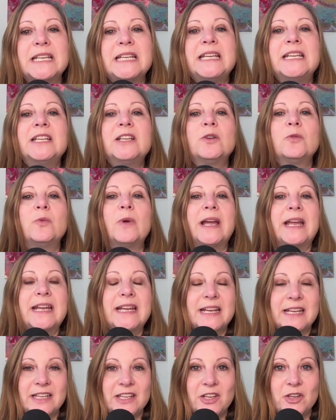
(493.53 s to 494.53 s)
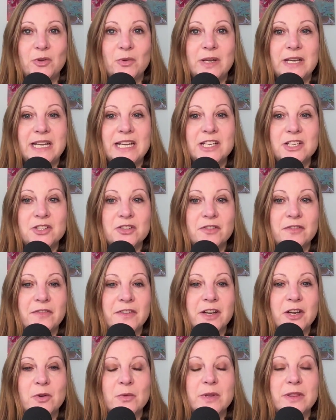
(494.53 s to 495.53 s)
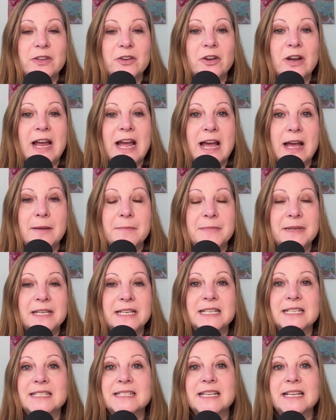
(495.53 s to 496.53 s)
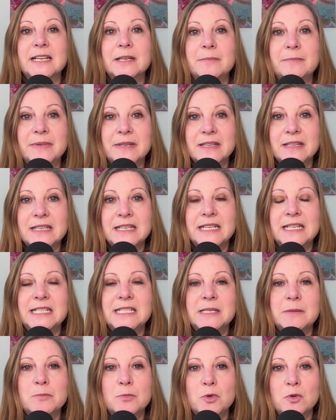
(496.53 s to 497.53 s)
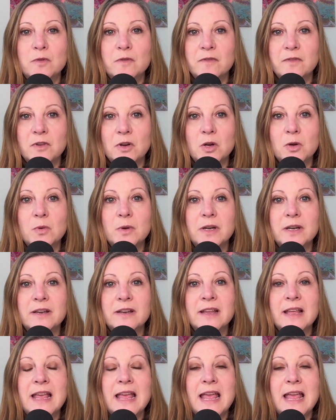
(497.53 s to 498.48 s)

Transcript: eat away at you and interfere with your happiness and ability to move forward